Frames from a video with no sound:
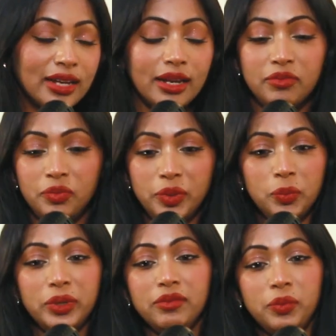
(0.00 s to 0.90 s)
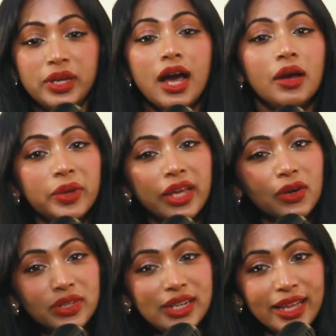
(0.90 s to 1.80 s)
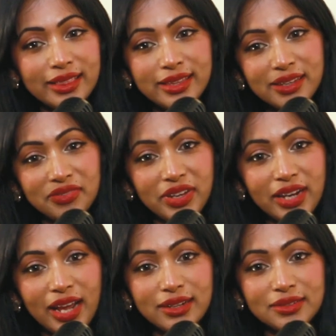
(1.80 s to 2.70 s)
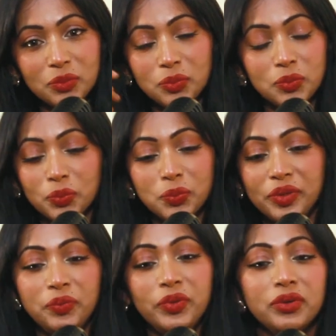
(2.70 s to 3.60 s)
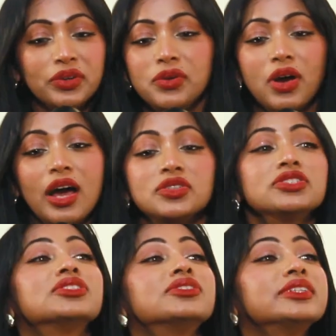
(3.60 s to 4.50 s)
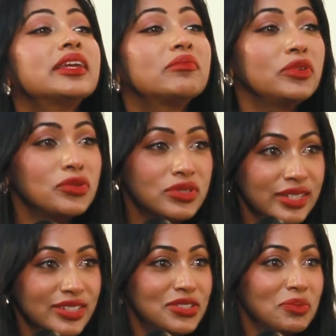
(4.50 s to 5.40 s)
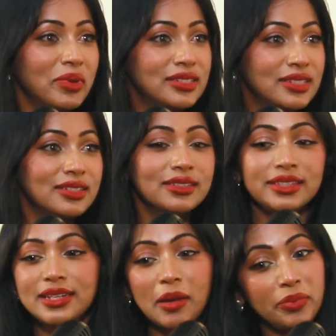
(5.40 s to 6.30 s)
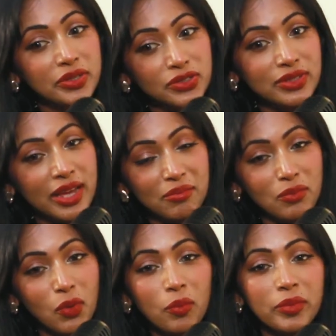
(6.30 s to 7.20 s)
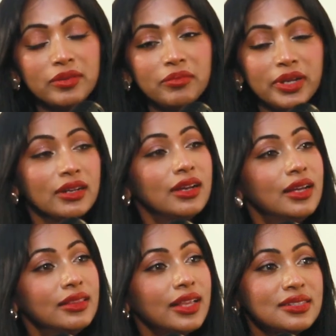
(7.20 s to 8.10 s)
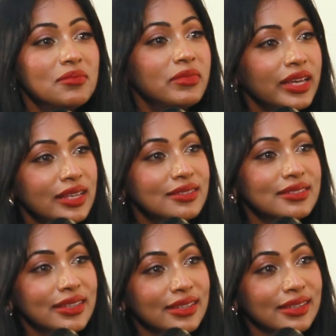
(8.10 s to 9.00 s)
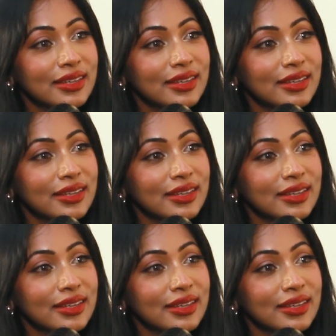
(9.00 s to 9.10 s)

We can't. We can only think of it, and we don't know how to create music to basically tap into that moment. But that's amazing.